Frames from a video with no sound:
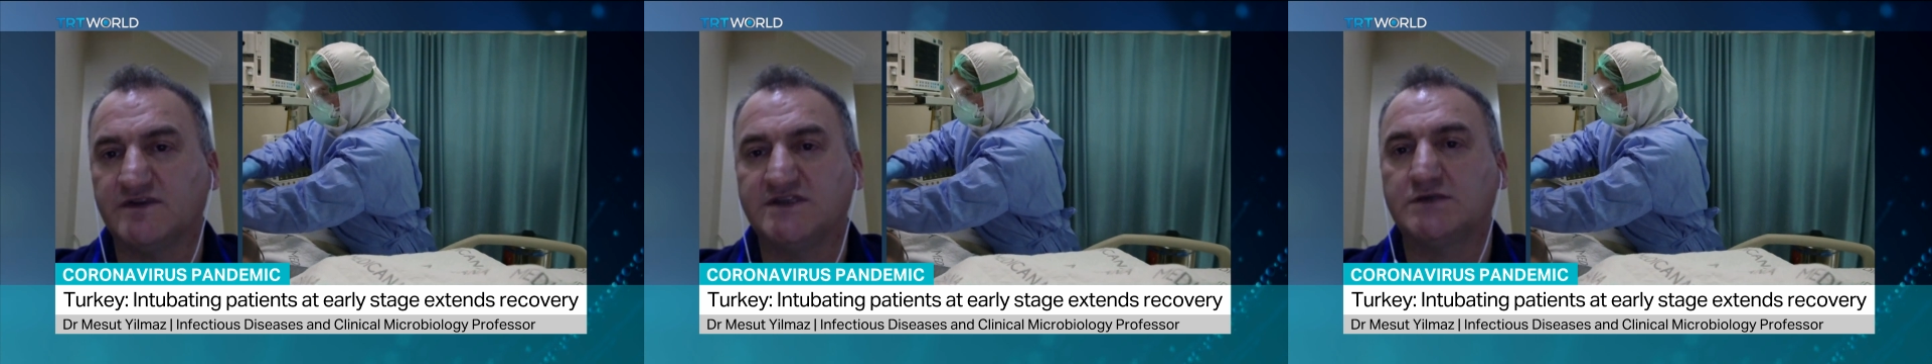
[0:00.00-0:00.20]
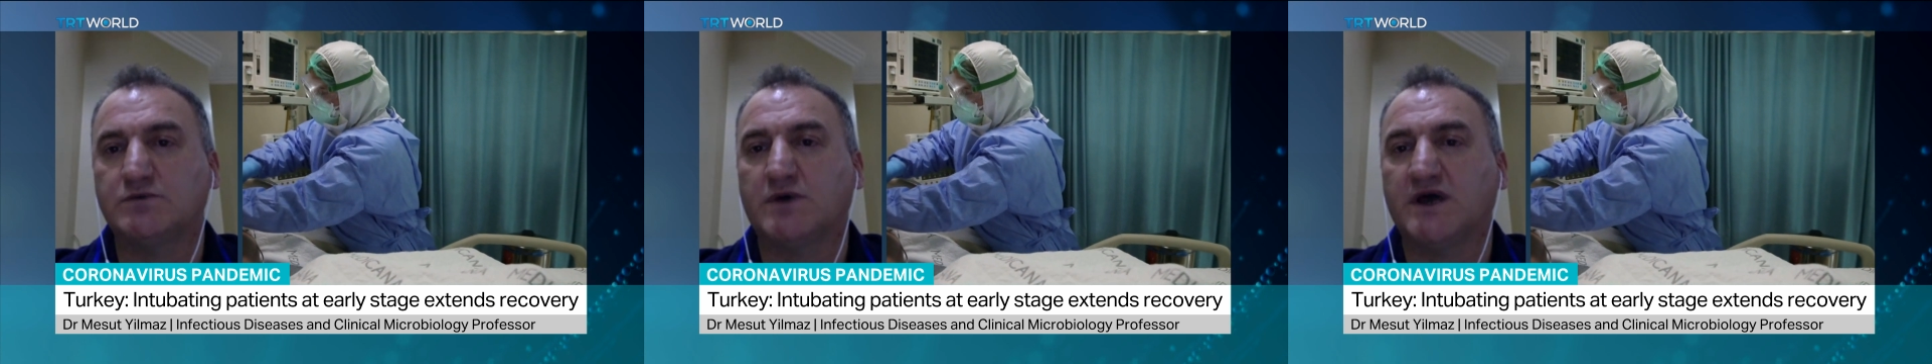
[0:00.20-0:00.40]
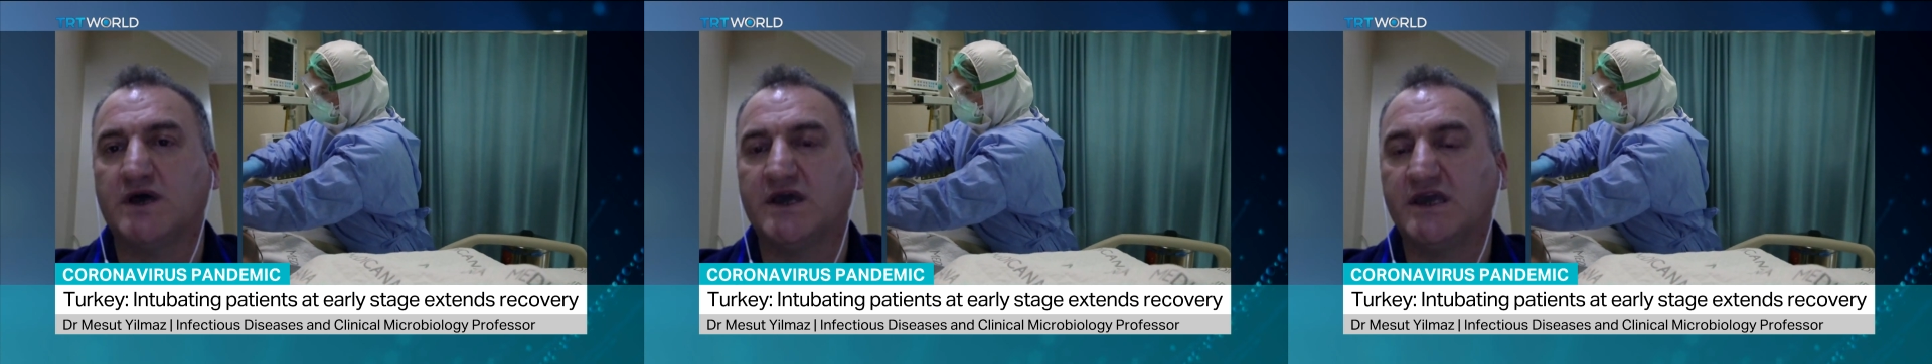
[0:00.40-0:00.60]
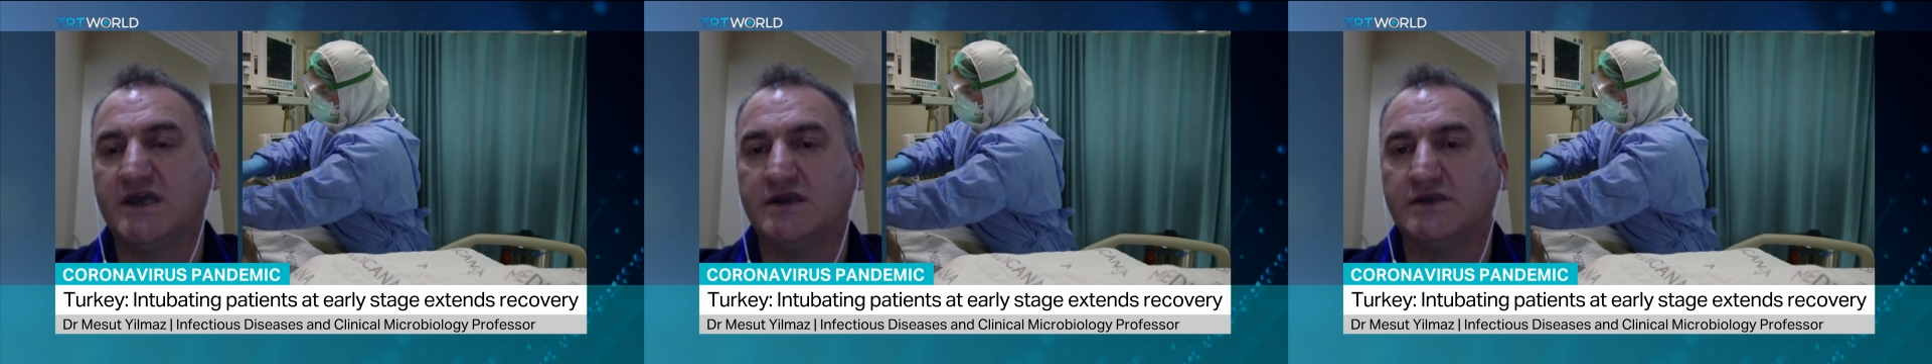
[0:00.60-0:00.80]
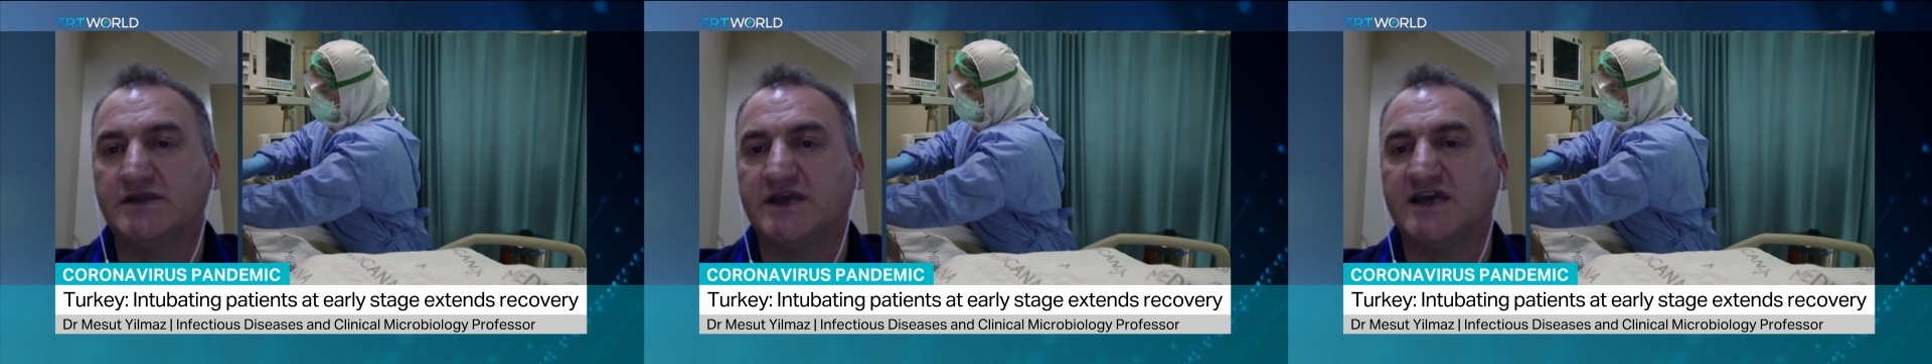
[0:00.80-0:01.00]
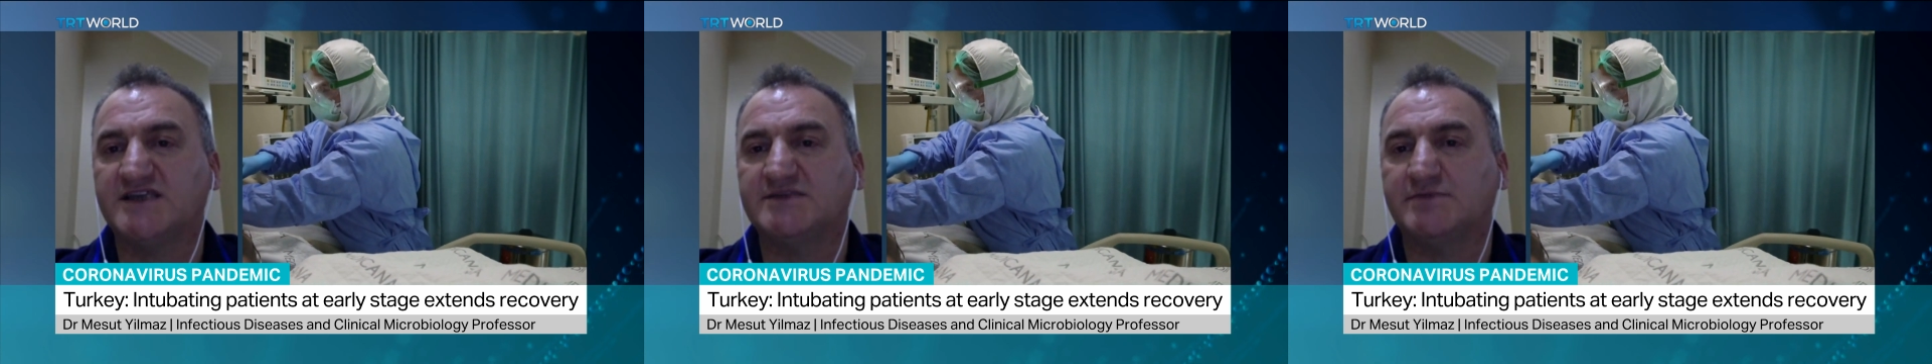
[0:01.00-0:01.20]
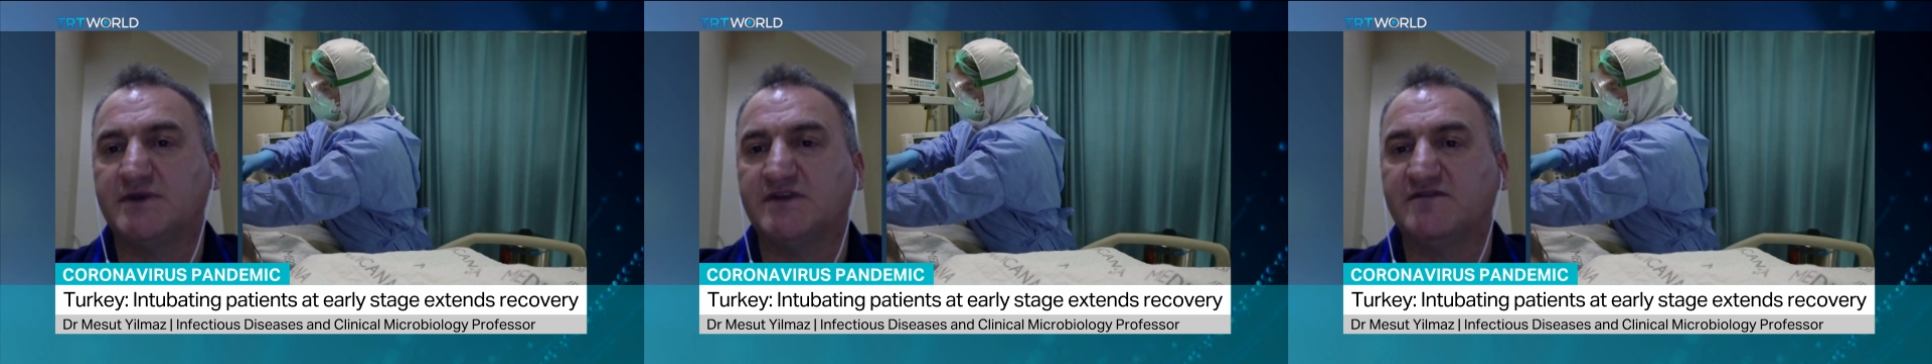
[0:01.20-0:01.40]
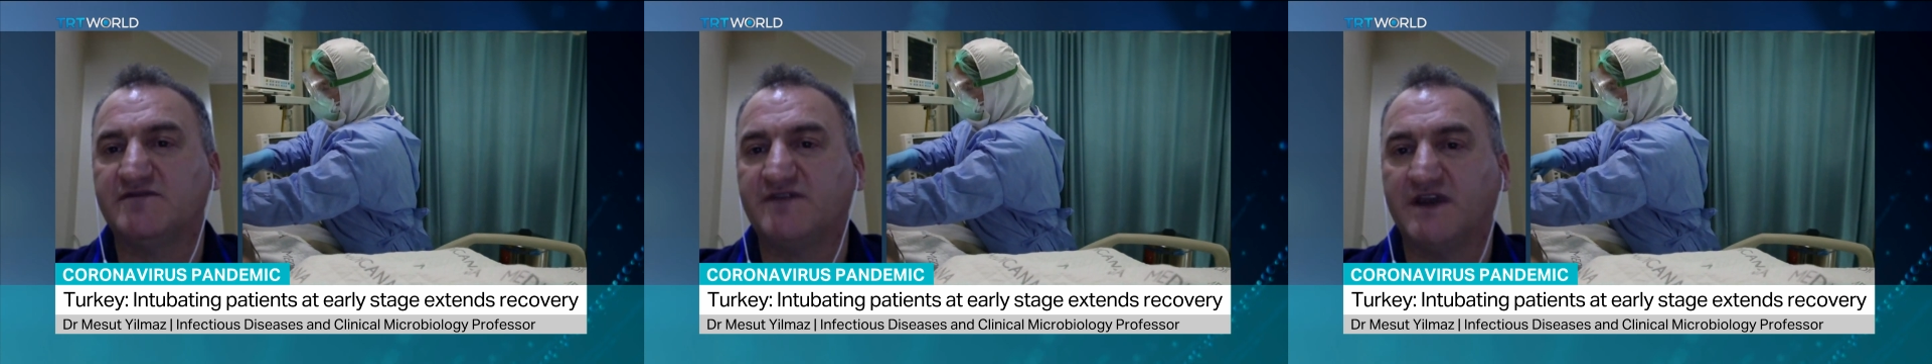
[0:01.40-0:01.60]
This is why Italy has
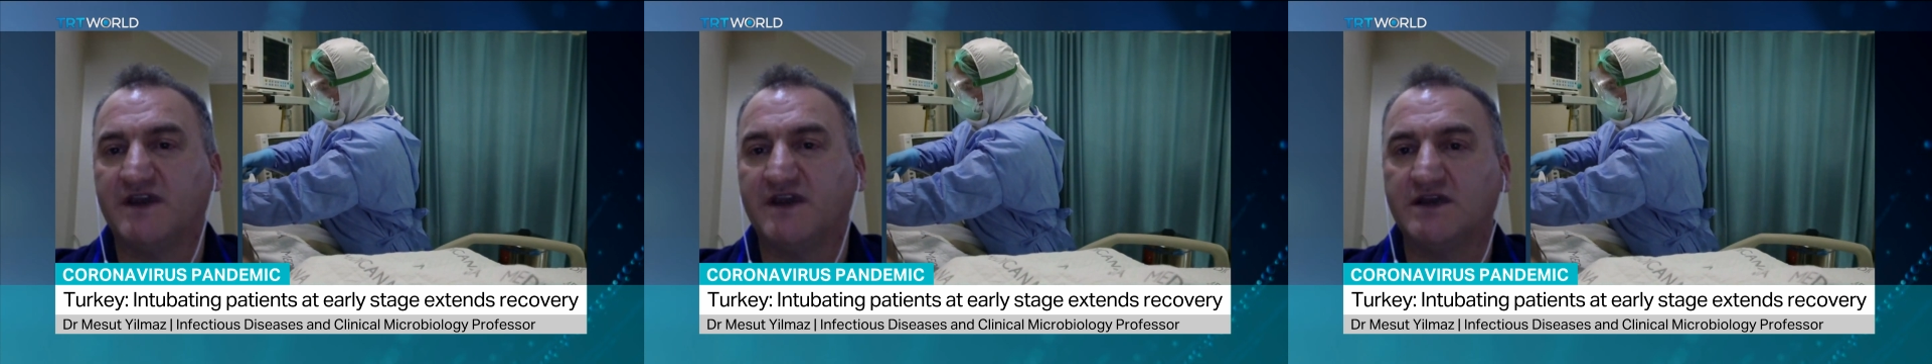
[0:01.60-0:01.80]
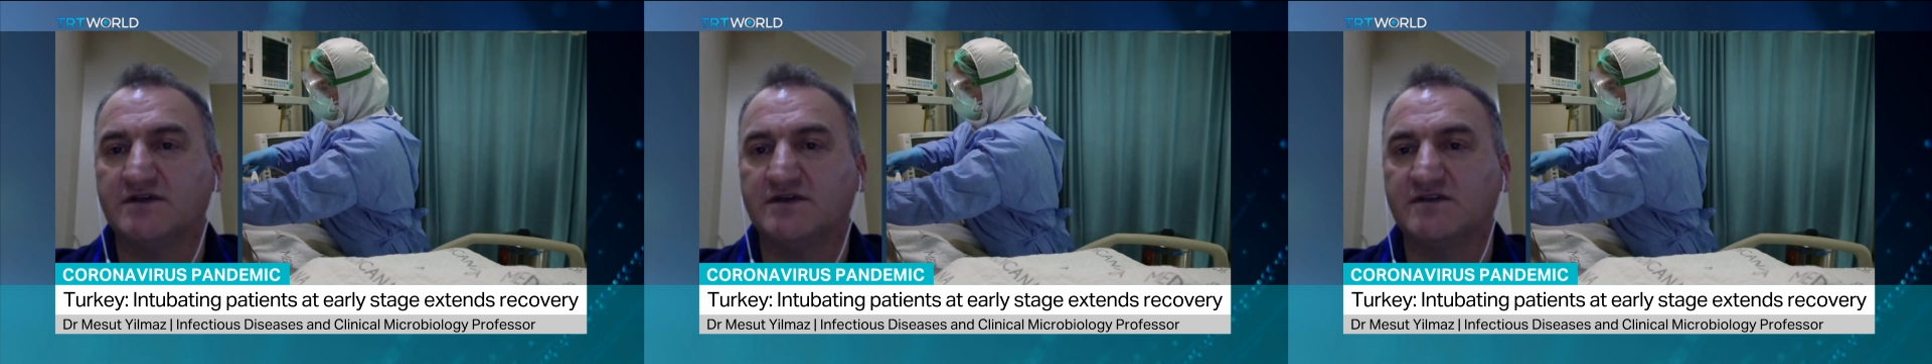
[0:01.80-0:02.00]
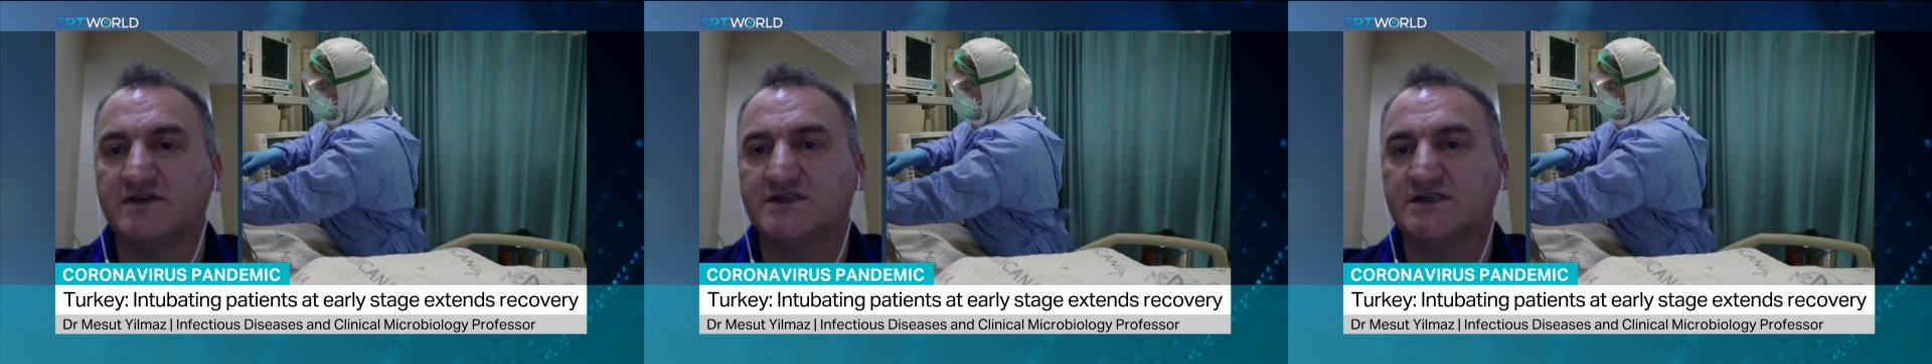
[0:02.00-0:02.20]
been failing.